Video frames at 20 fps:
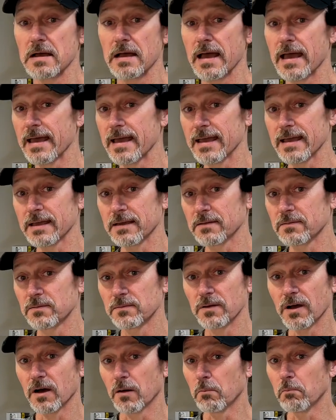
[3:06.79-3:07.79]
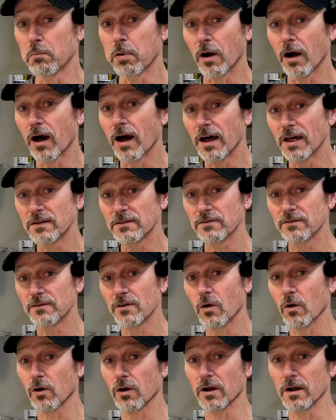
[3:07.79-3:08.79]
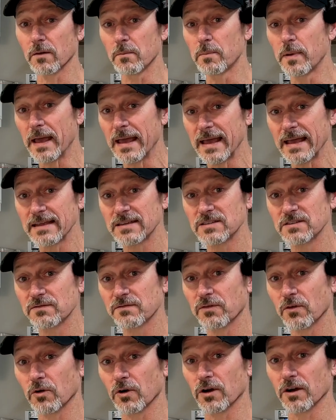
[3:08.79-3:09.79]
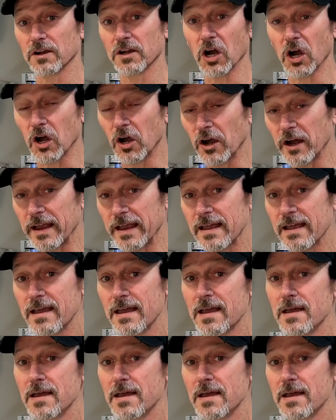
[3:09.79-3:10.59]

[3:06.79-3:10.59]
a bun or a base for curry,